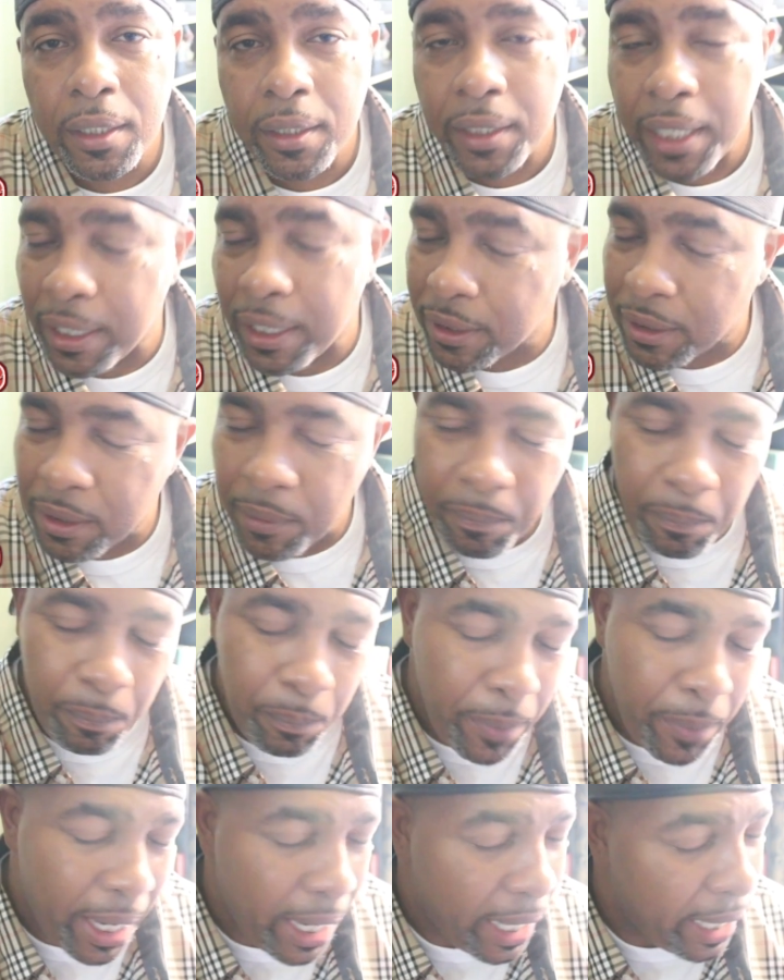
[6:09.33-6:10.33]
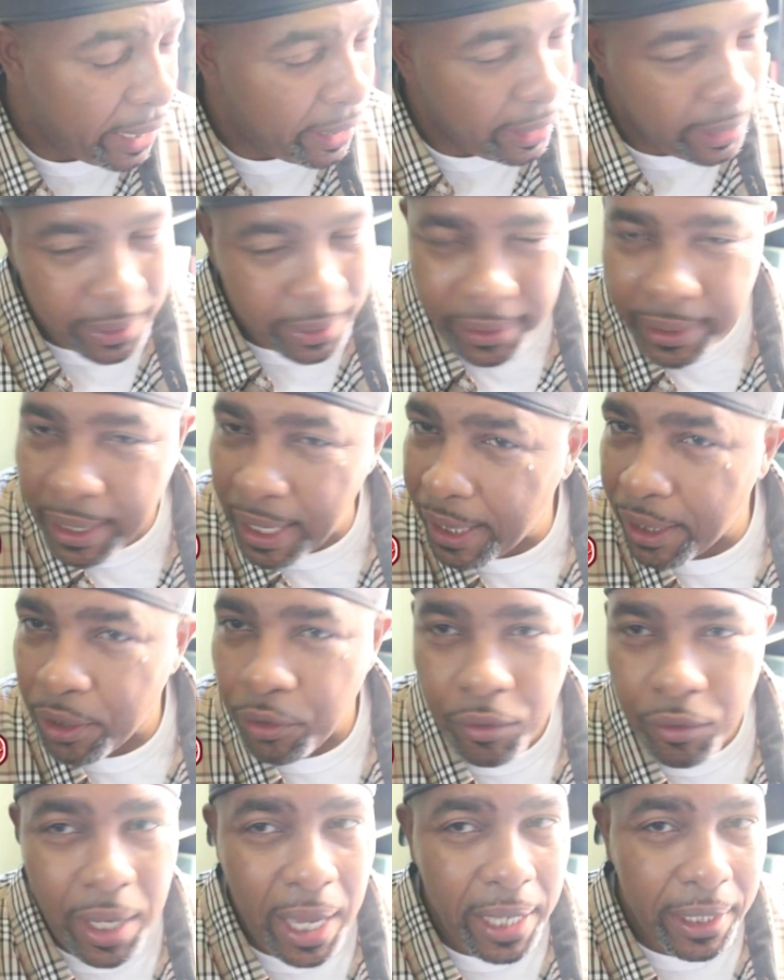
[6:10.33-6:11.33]
That's the main thing
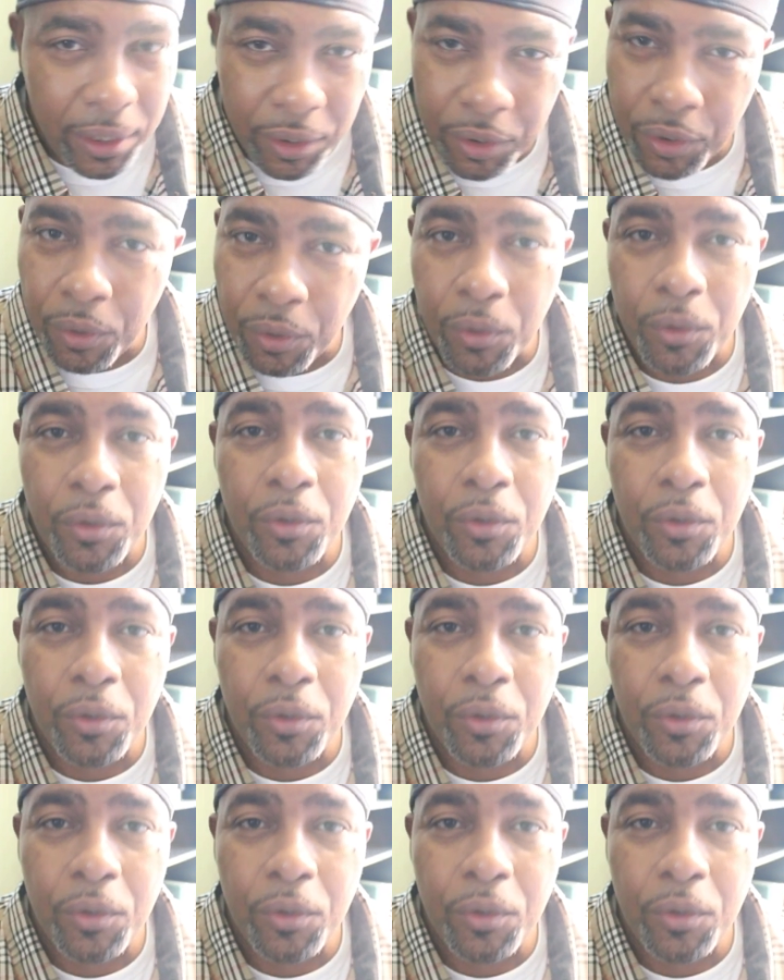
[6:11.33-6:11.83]
you got to do.